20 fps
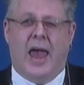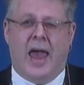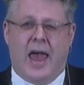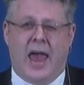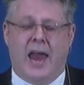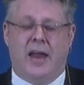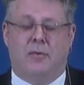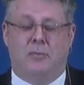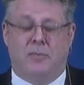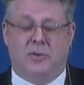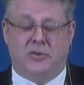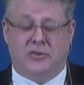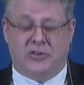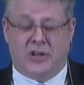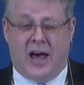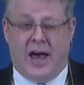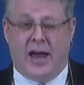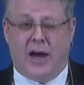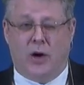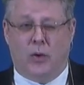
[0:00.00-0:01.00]
and a
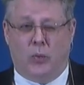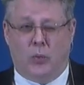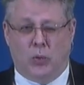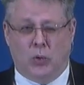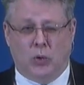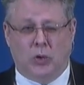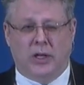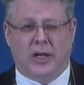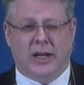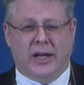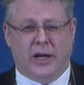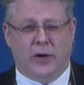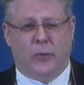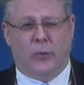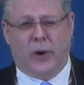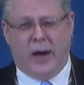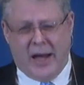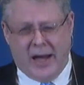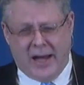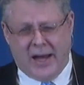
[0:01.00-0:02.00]
messiah ruling and
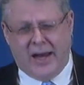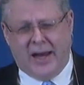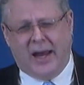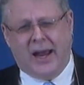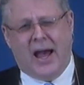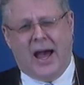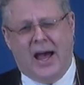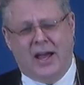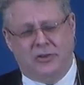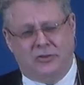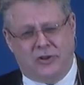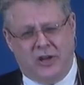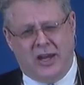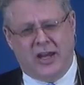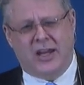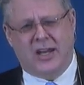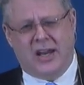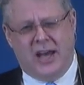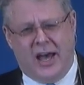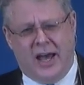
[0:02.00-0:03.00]
reigning,
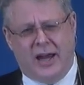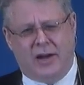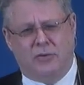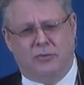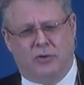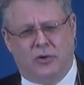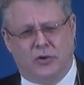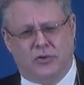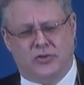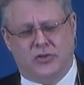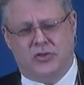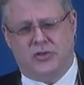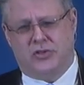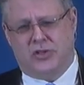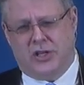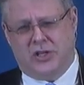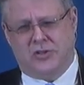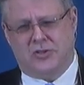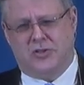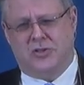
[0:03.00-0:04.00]
Isaiah 9, verses
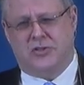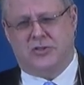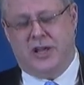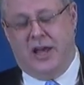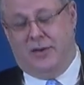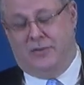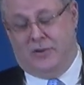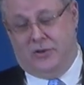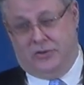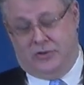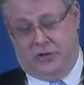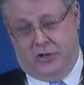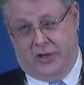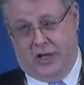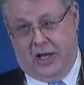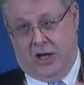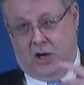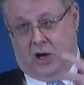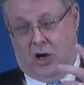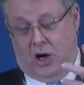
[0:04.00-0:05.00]
6 and 7. So
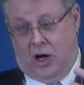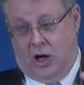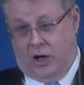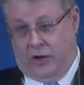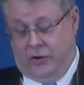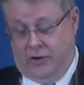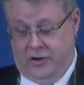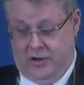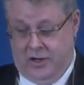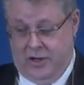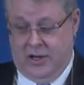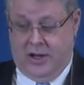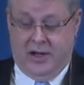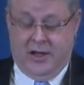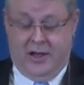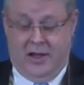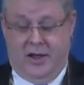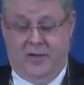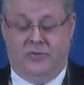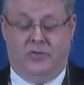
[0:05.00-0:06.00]
they called
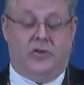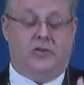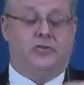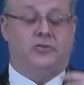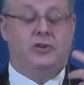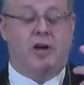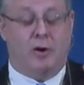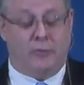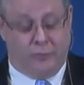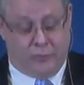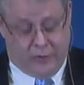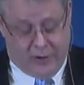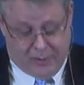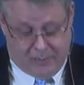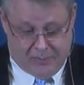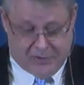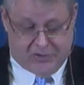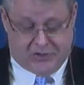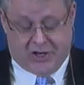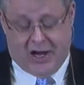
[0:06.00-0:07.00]
the
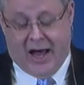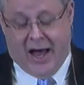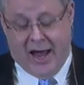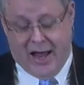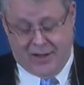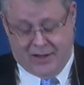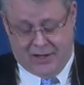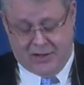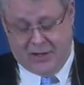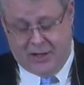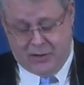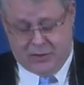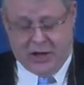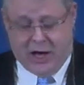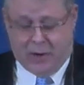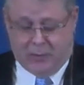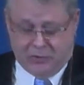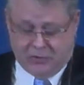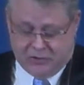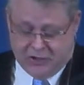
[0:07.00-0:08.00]
suffering Messiah that they
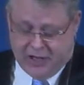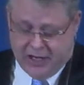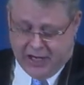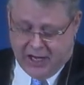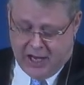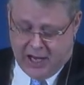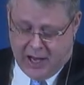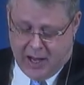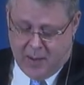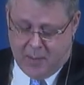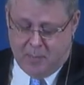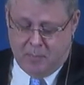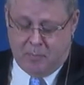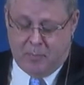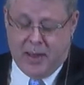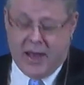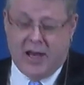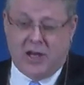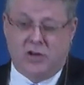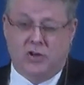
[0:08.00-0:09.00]
thought was going to come,
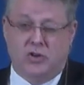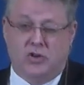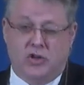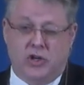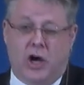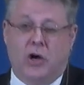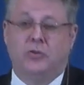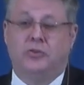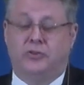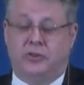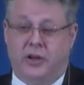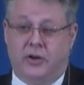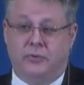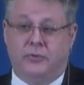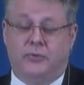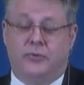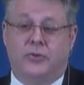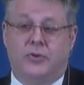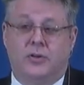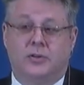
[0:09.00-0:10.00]
Ben
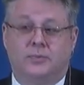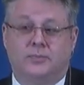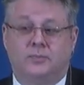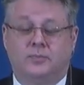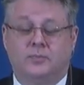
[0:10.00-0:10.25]
Joseph,